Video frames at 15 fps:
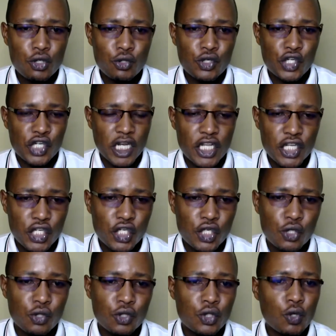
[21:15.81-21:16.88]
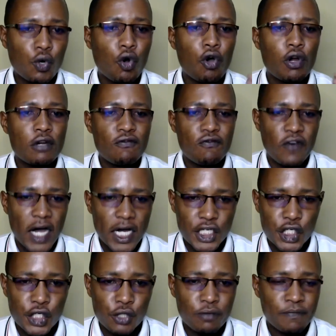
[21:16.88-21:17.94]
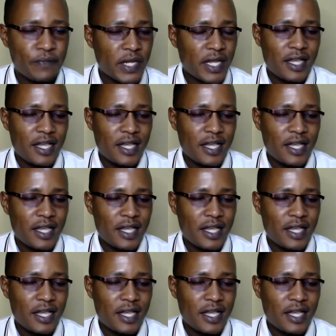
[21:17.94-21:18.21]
to change you, to convert you